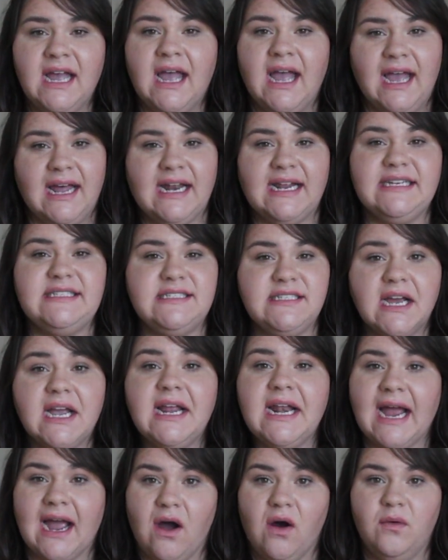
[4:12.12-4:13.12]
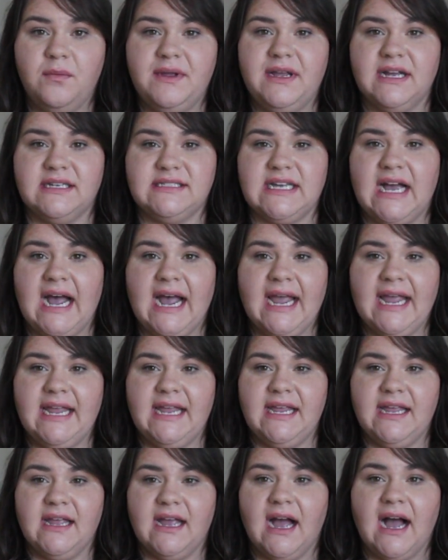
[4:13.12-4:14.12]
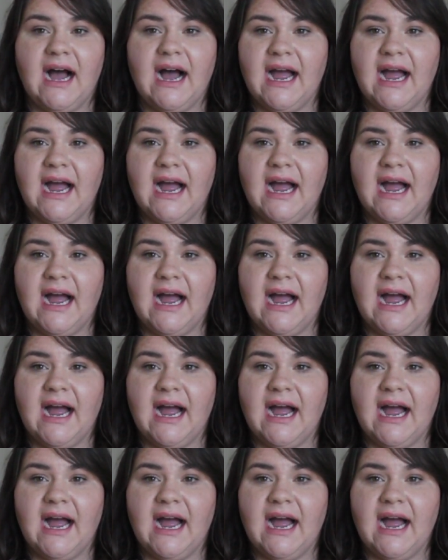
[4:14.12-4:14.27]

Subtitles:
And I stuck it out because I